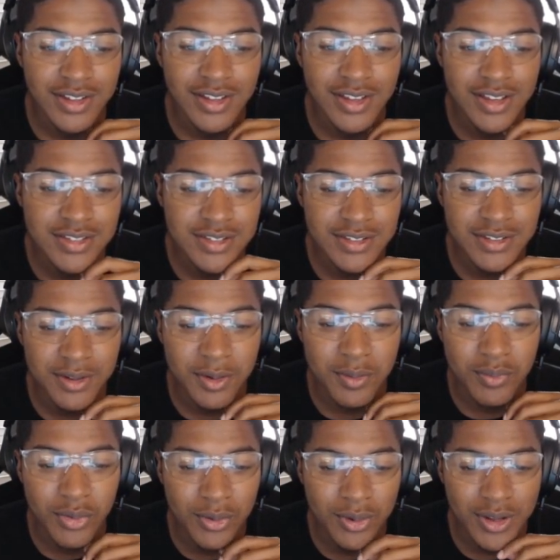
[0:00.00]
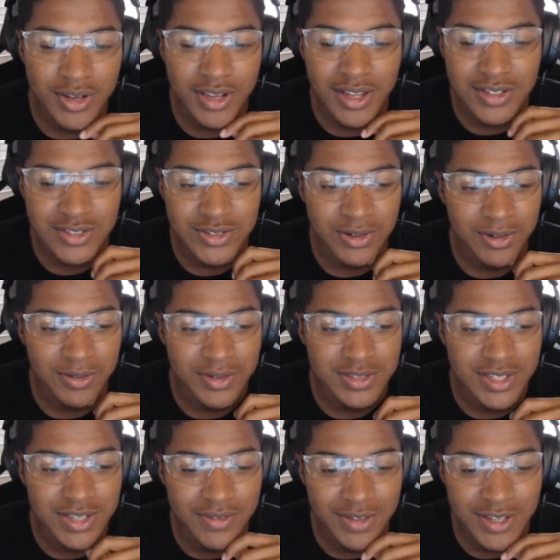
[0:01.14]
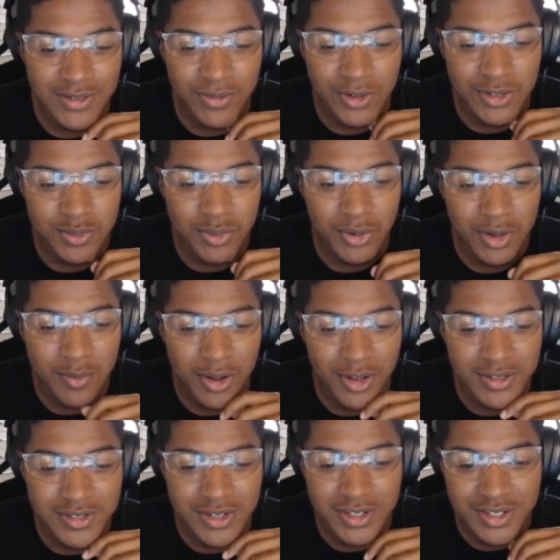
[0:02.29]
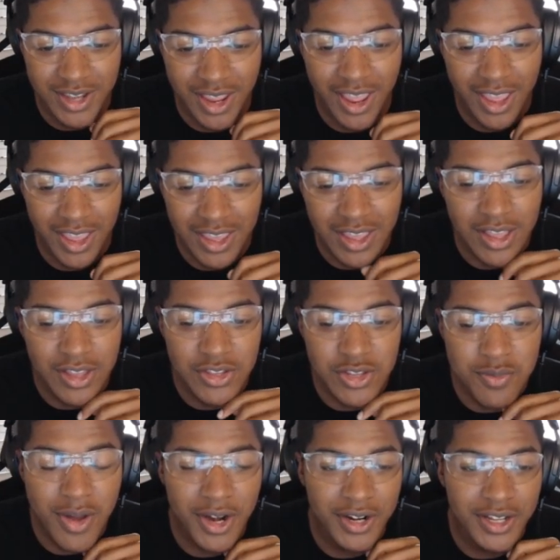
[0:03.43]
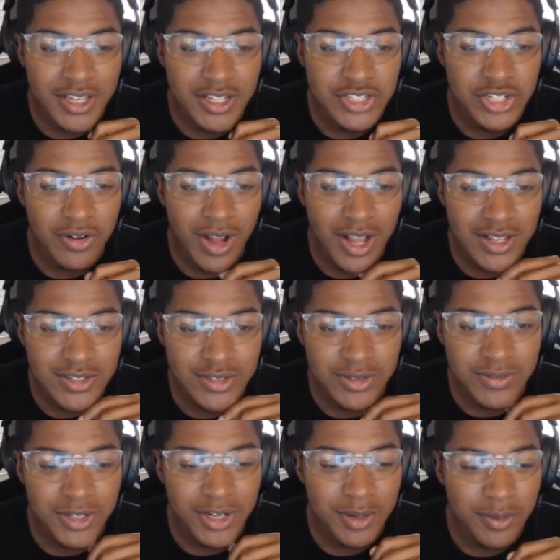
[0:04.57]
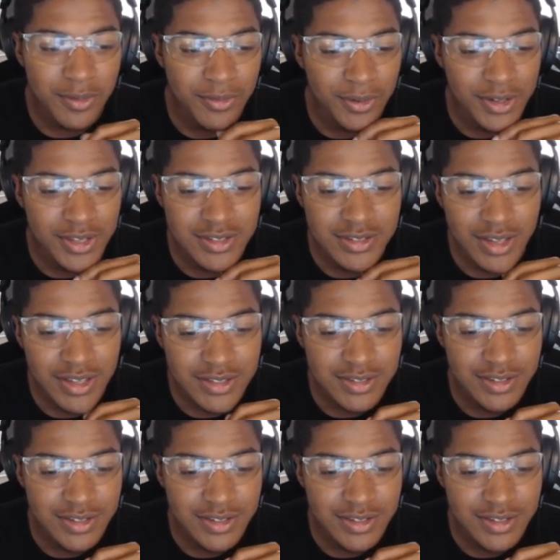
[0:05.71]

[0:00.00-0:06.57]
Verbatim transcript: Isn't the boy next door receiving his first Pokemon today? You better get your ass over there before he takes